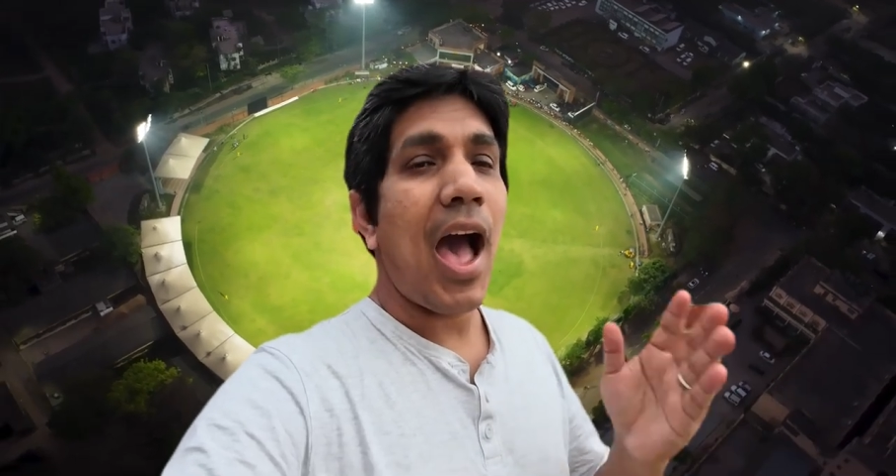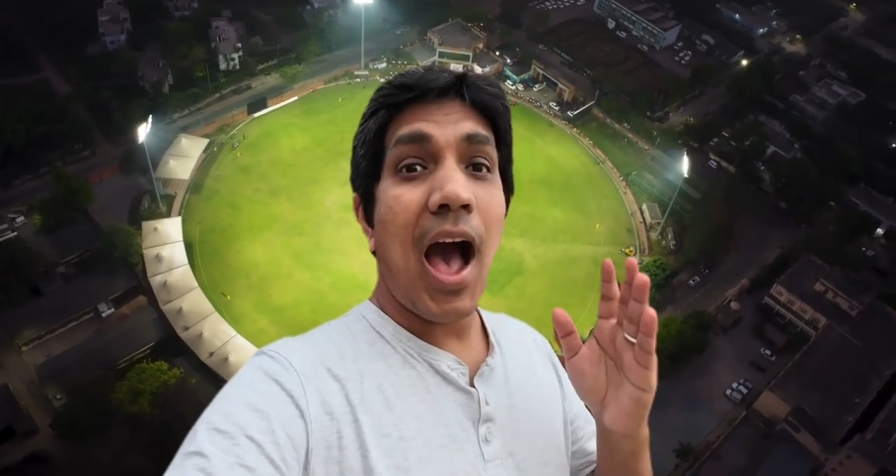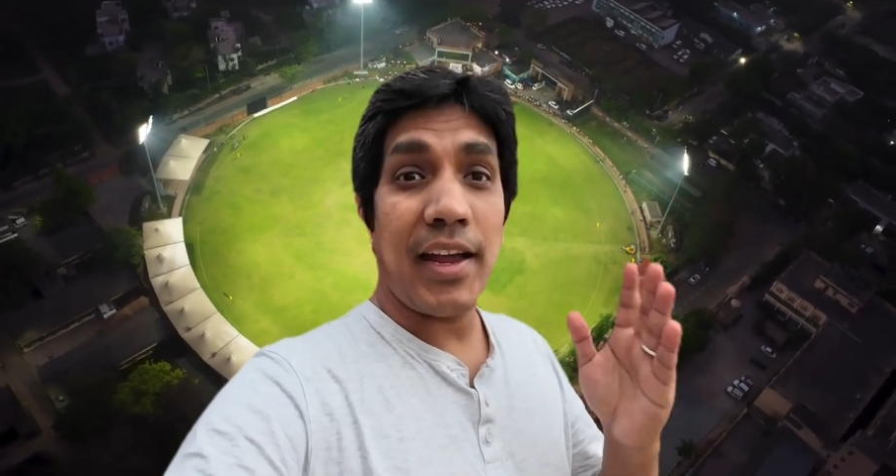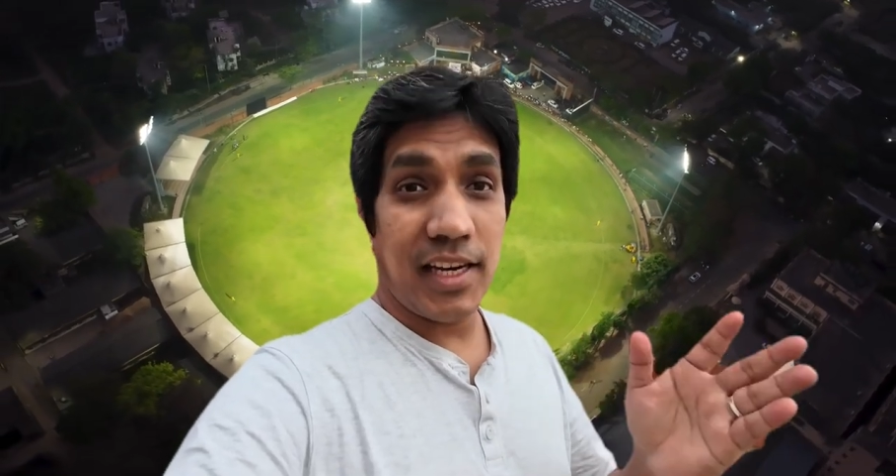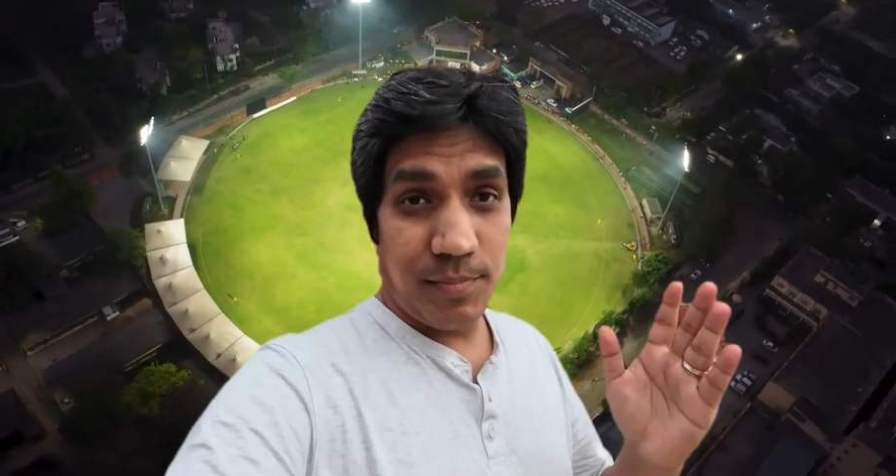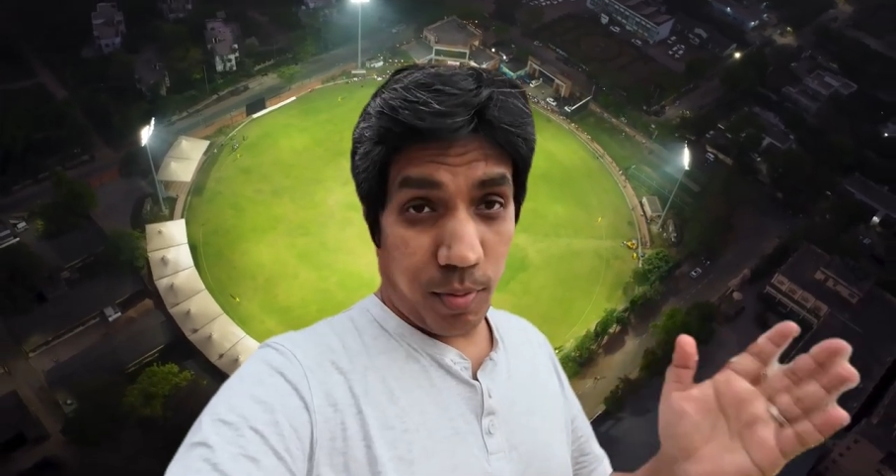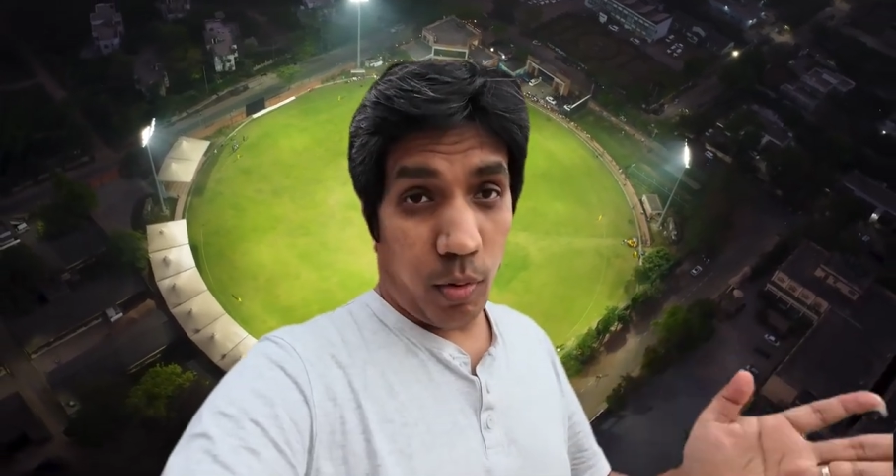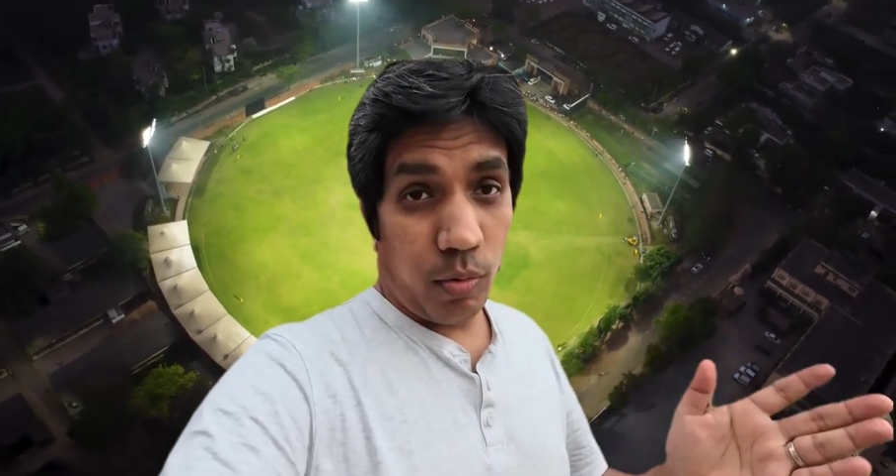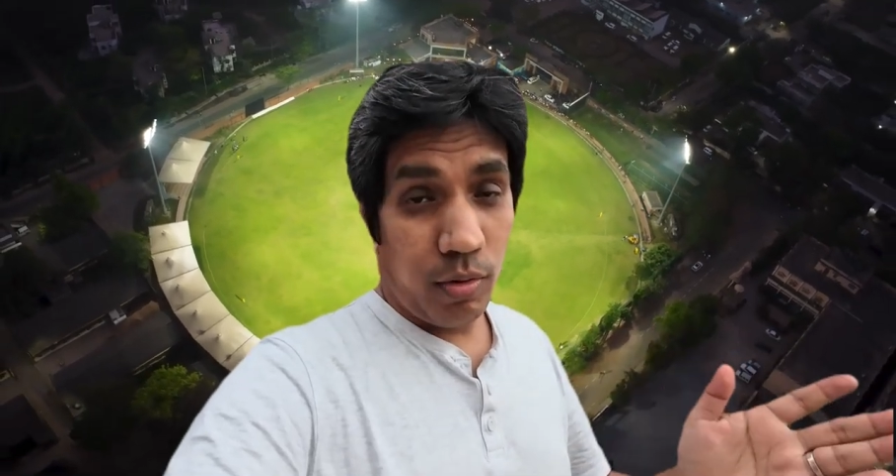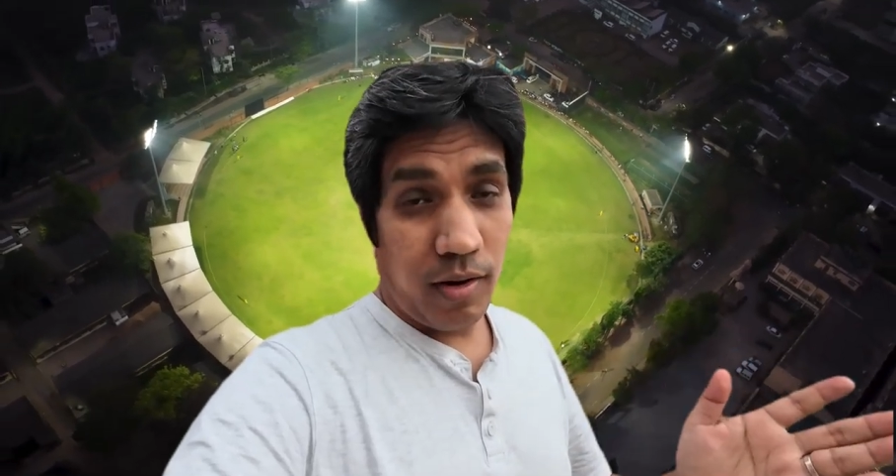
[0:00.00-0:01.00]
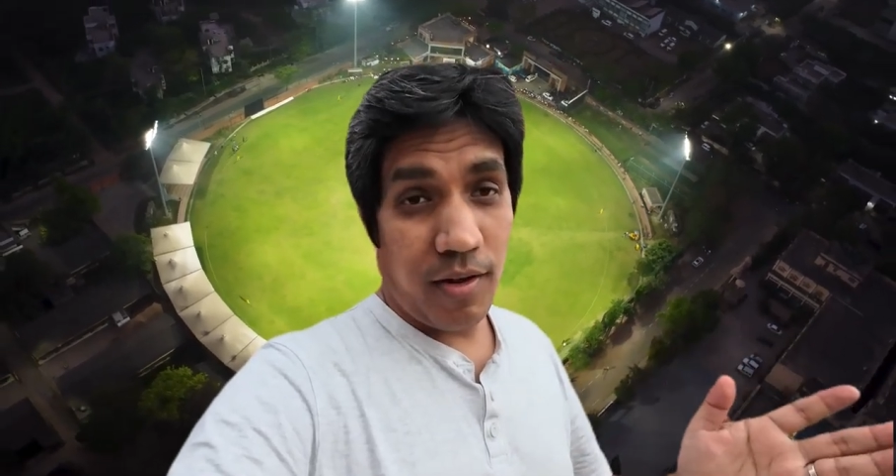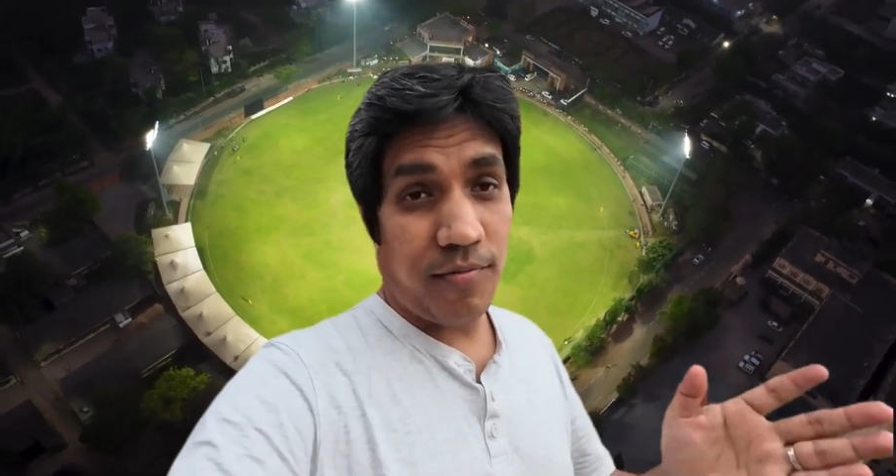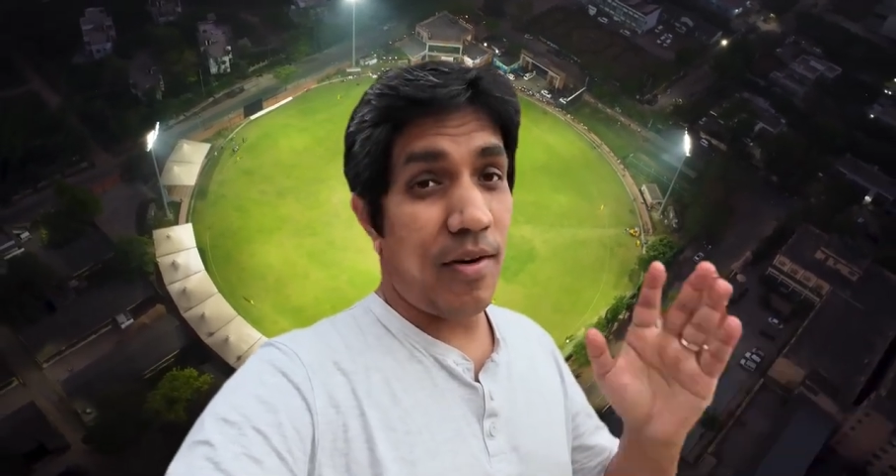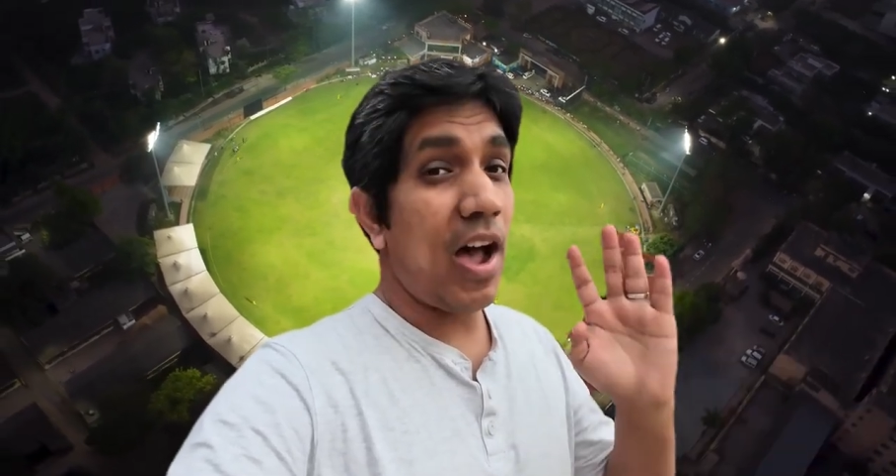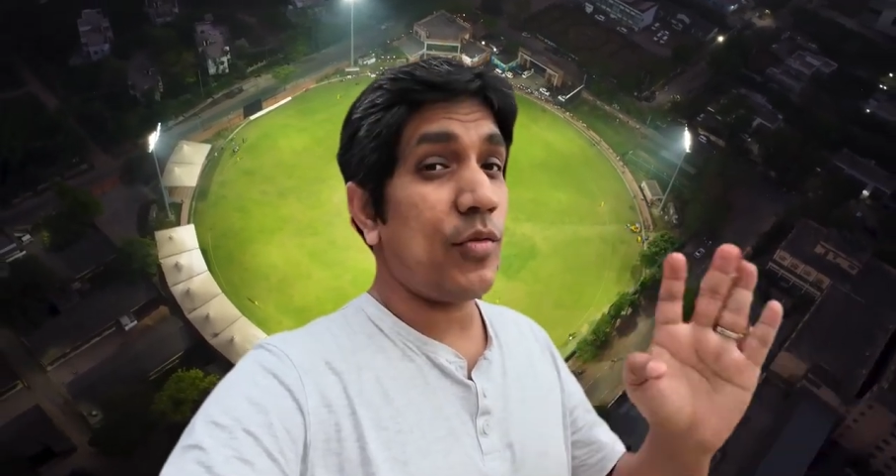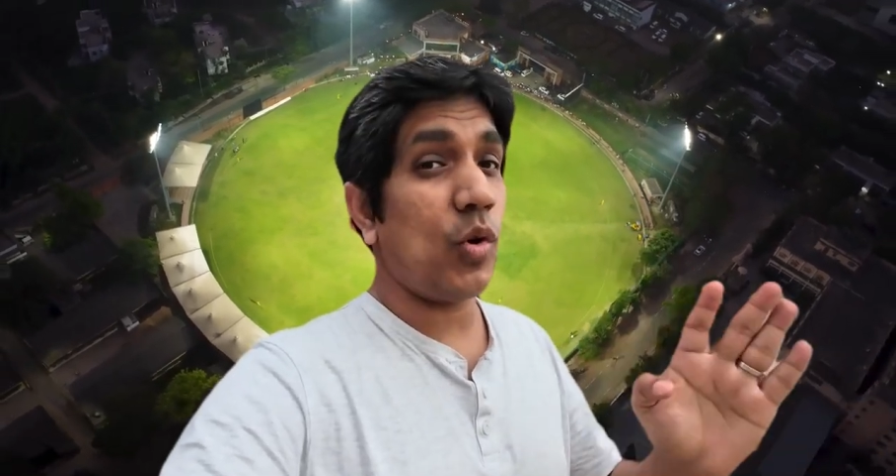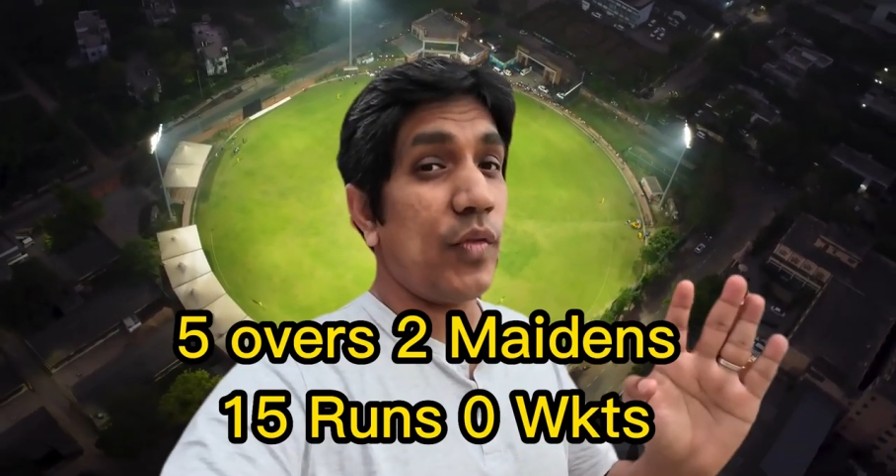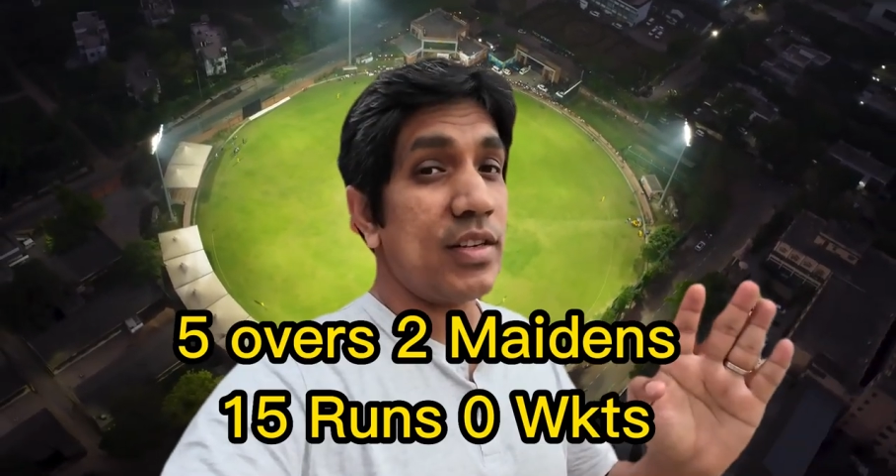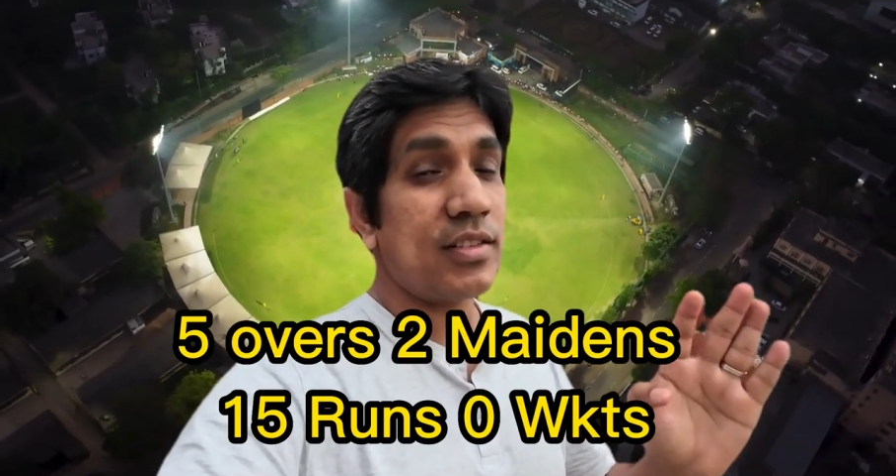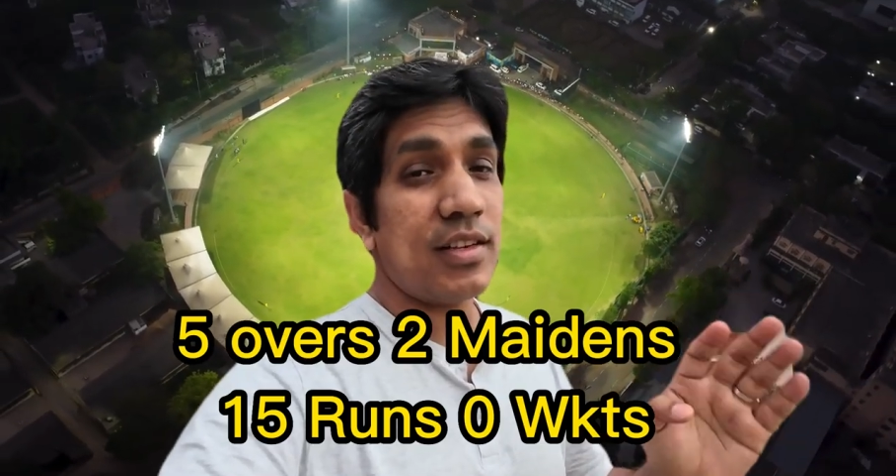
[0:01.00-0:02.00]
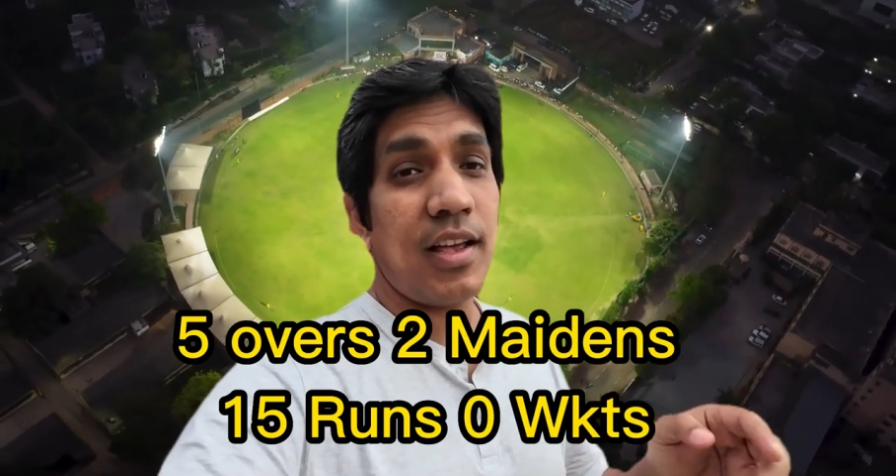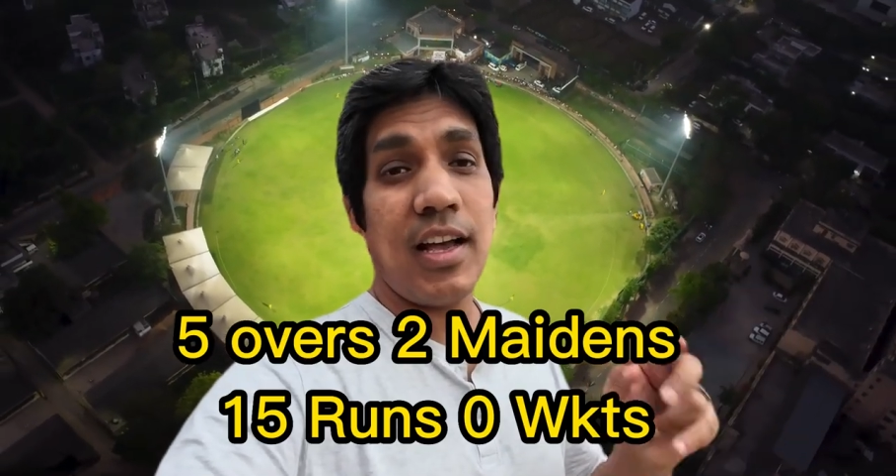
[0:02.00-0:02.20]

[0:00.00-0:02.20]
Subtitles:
I did bowl 5 overs,